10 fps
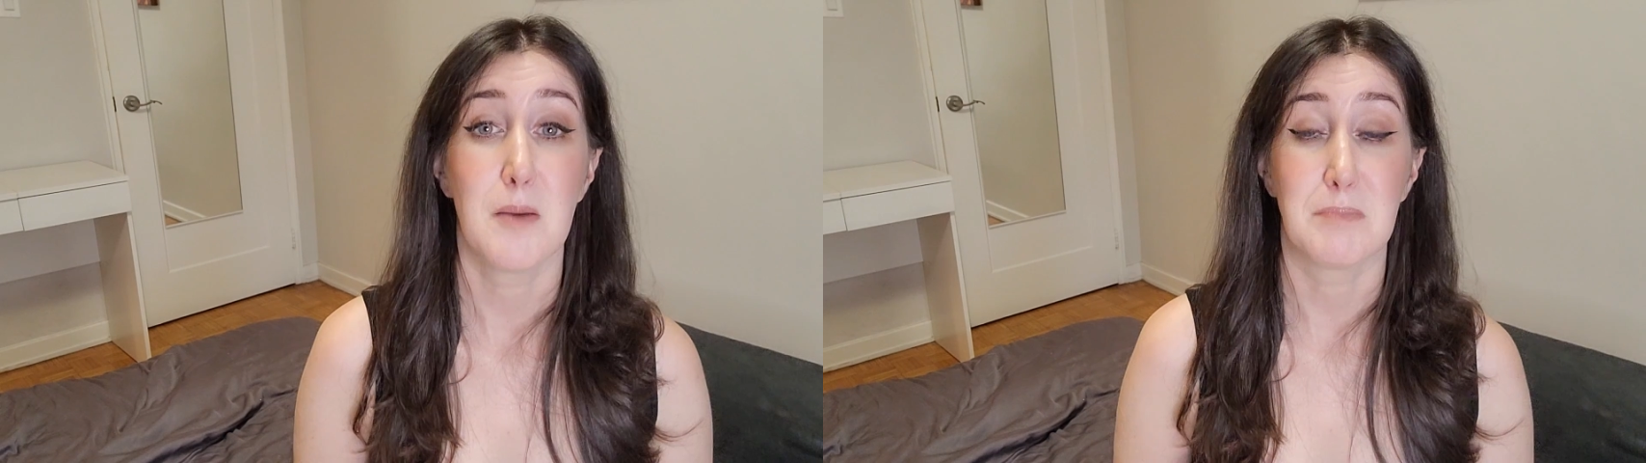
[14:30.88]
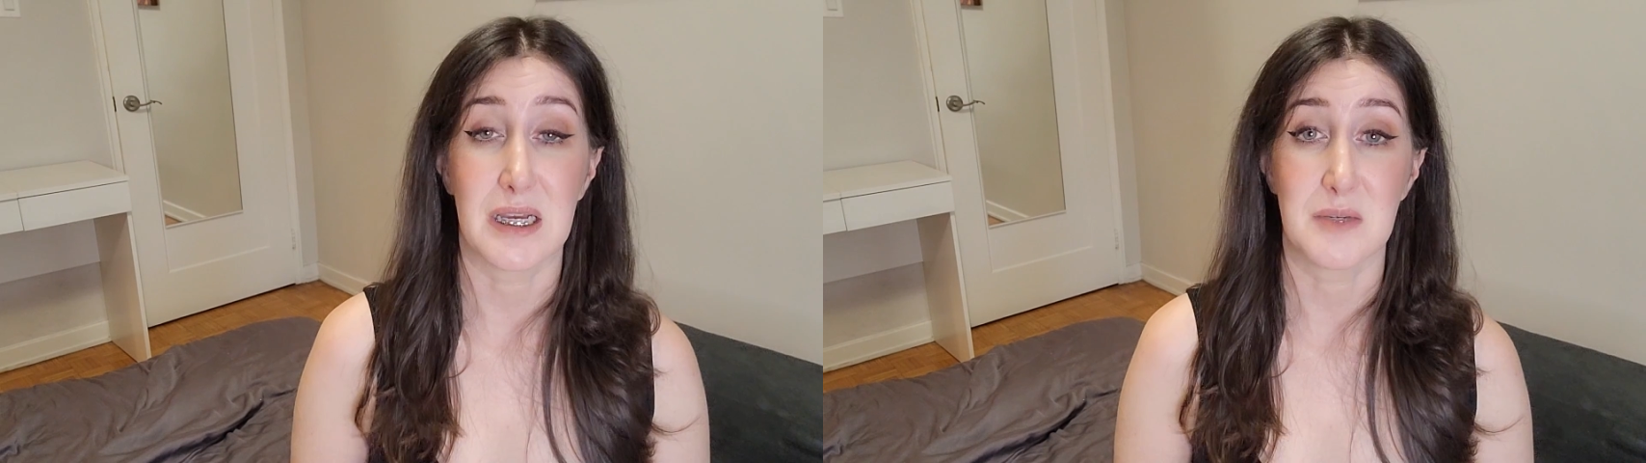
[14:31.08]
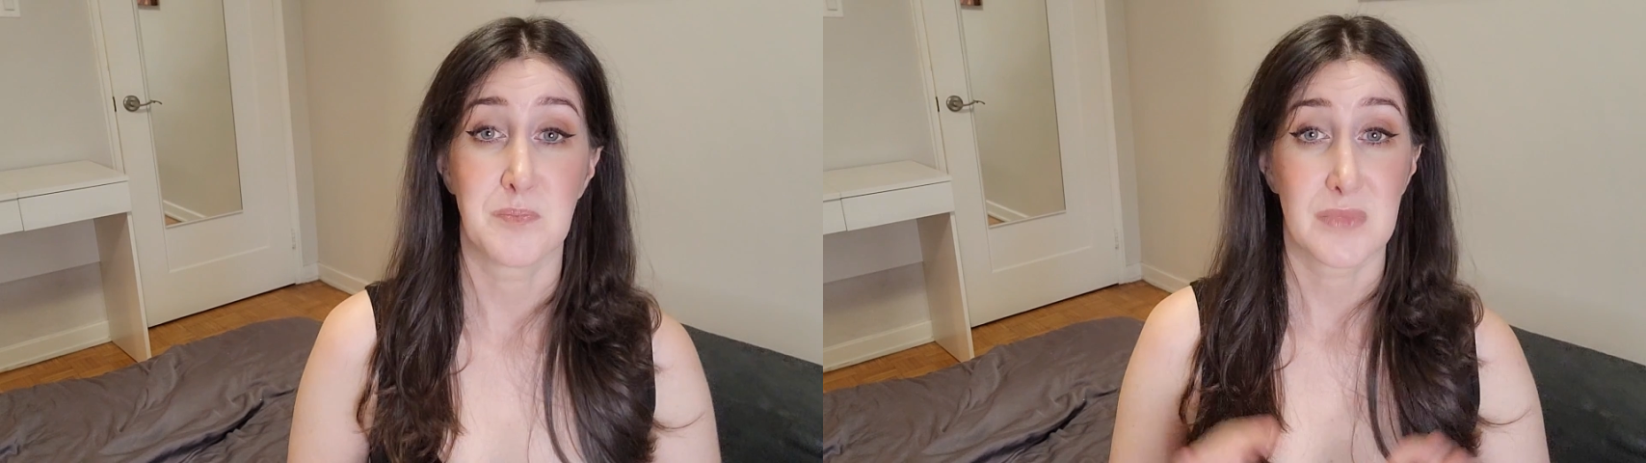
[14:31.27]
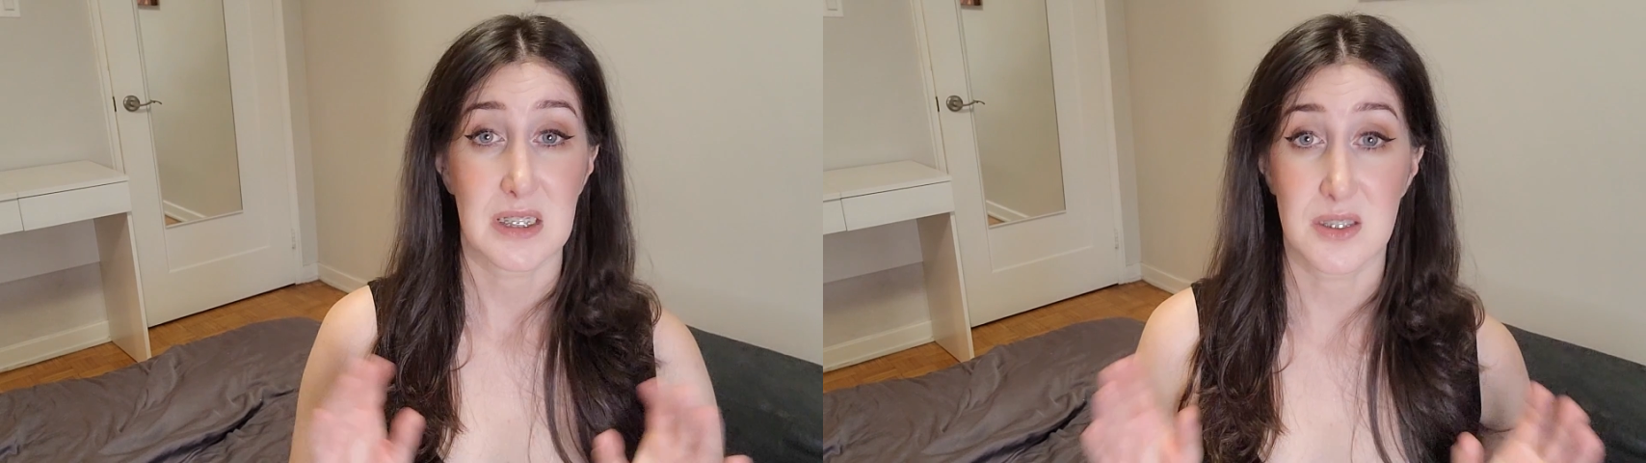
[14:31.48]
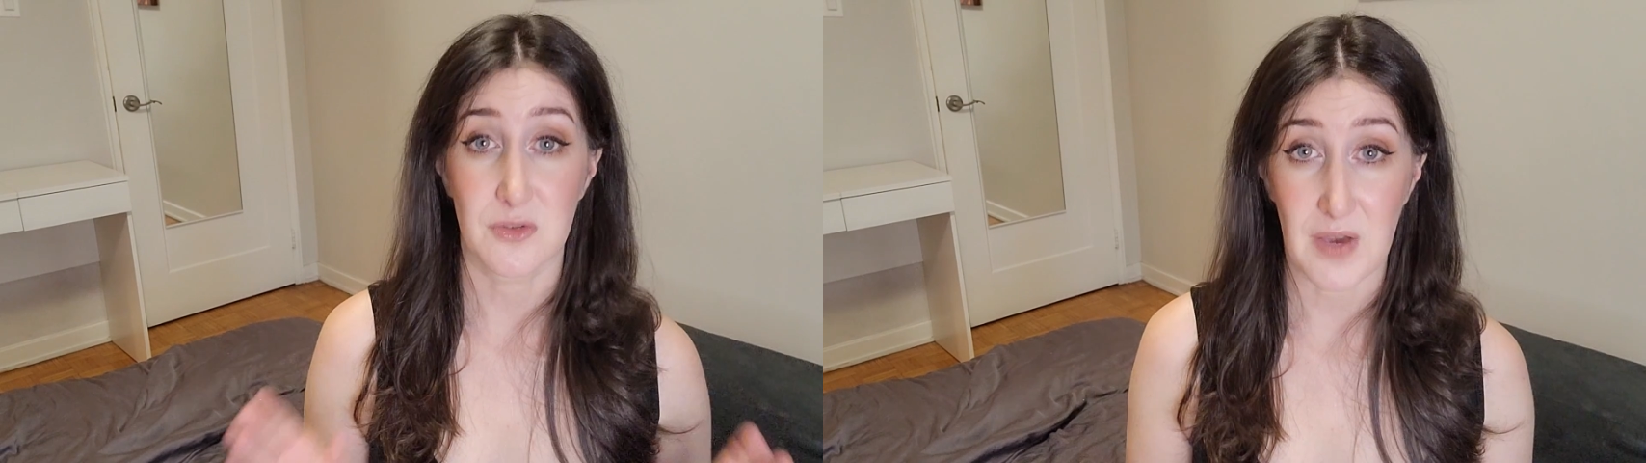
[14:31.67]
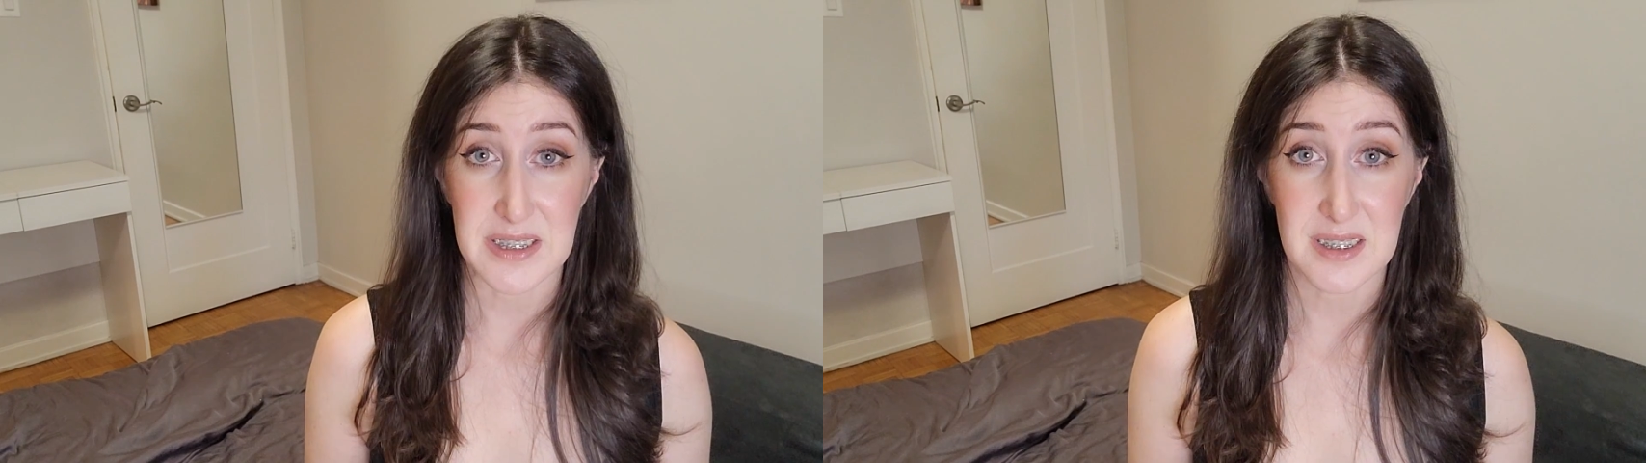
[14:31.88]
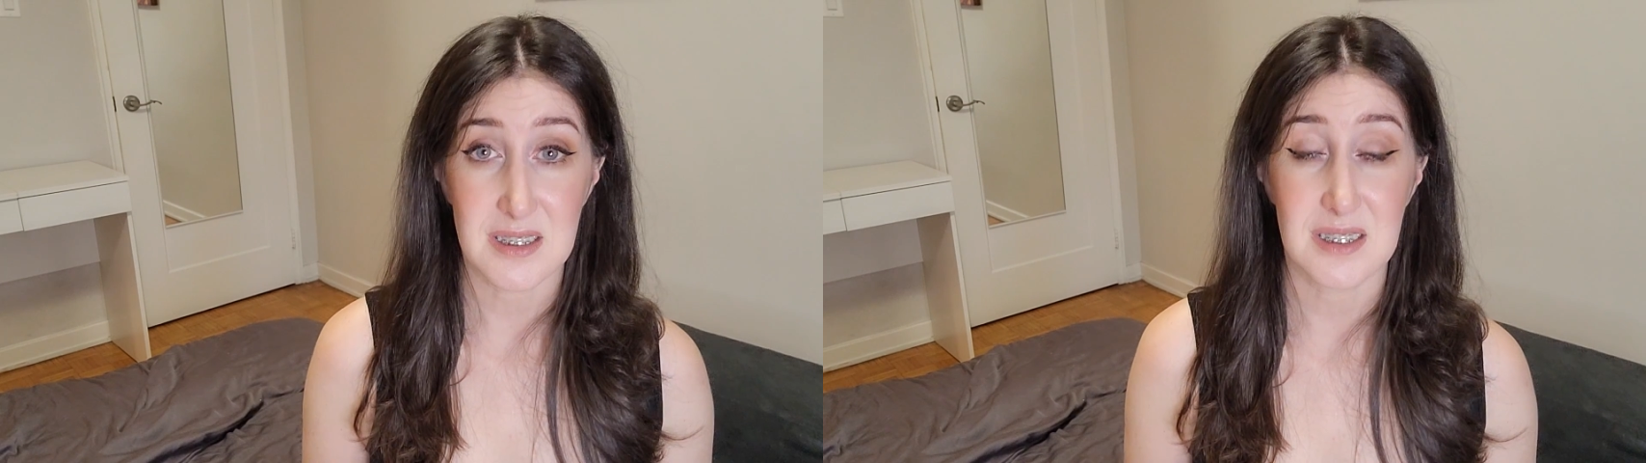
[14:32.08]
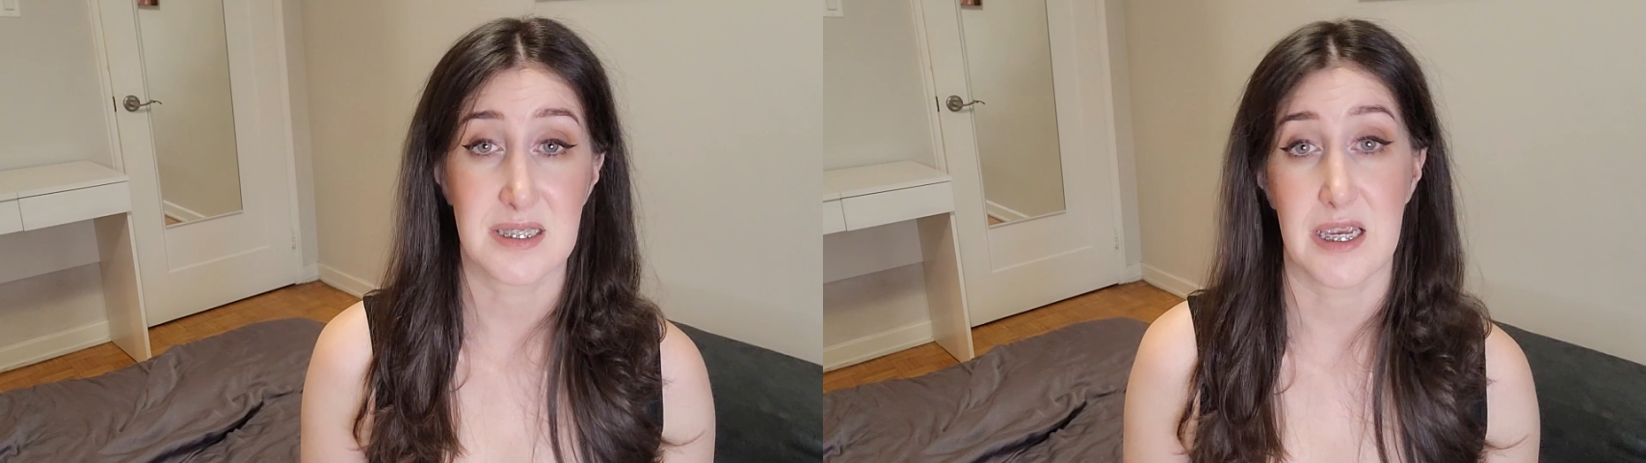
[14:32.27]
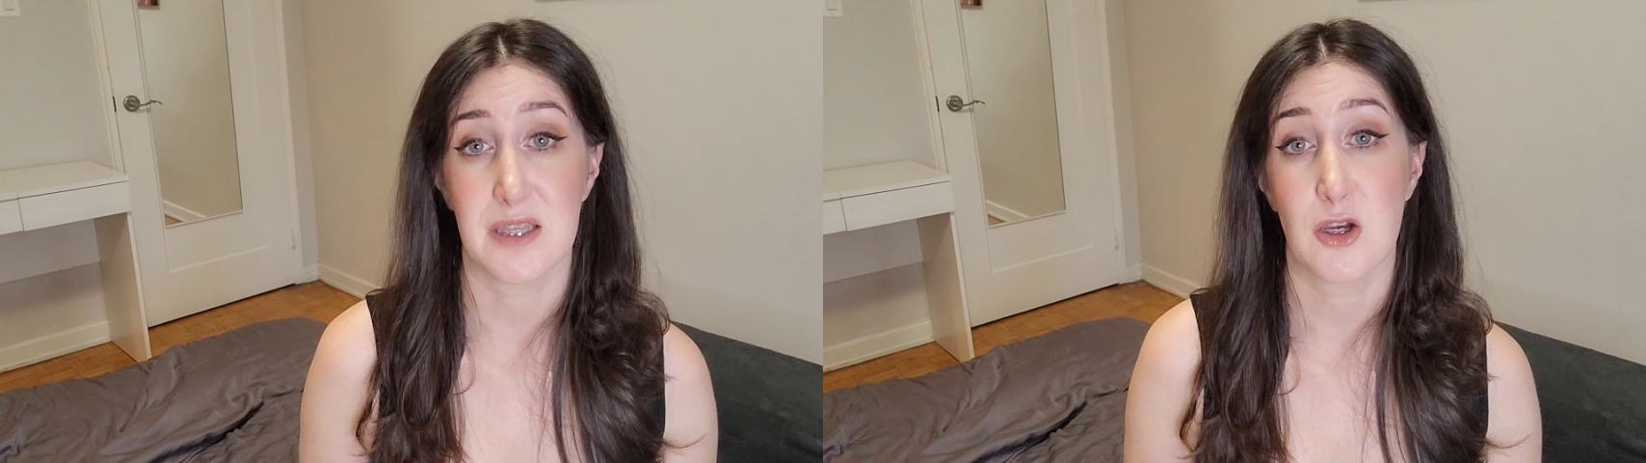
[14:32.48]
But suffice it to say,